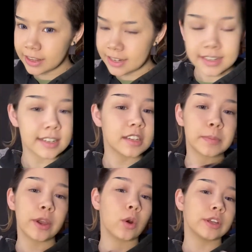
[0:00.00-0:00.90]
this. This is
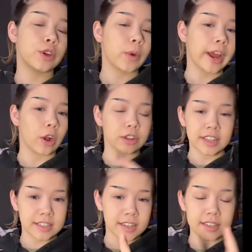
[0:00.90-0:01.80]
my holy grail.
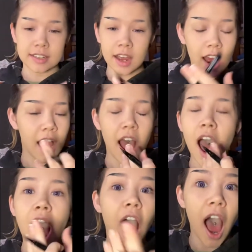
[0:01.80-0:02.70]
This is...
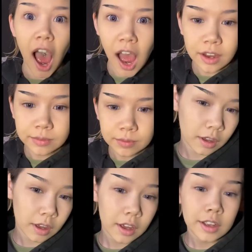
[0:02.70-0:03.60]
Ah!
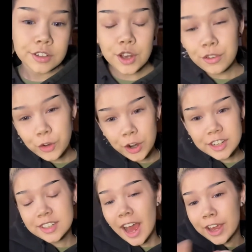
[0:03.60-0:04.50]
So, of
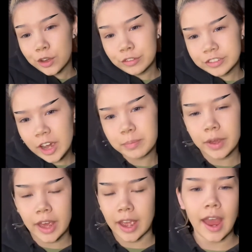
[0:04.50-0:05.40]
course, I goofed up
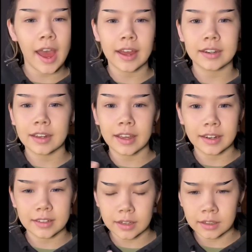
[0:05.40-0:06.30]
and
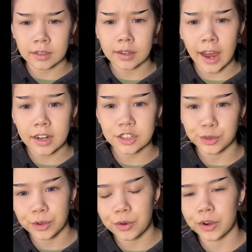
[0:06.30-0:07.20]
it didn't actually
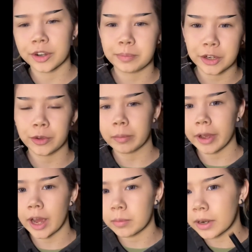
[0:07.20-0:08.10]
record me doing
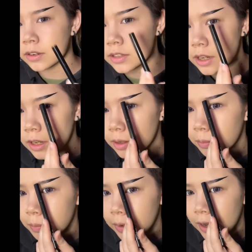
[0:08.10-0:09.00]
my eyebrows.
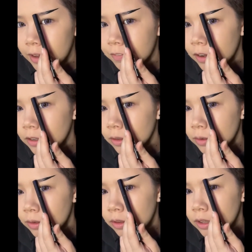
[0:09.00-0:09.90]
But I
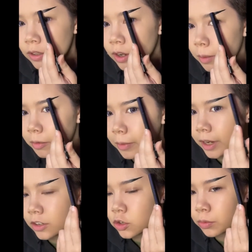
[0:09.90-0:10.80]
follow the top of my
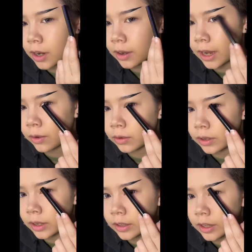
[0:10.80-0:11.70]
natural brow out,
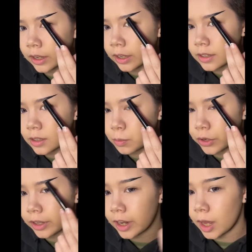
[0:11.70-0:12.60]
and then I get this little
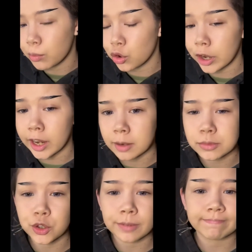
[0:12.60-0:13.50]
point and I bring it up
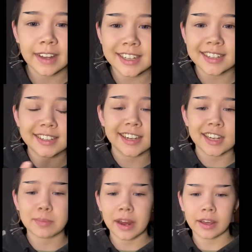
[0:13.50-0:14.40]
to it. That's,
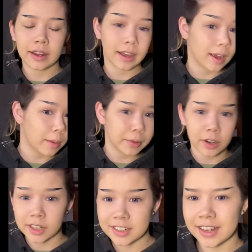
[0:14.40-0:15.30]
that's about it, and I copy it
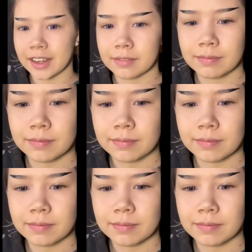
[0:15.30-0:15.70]
on each side.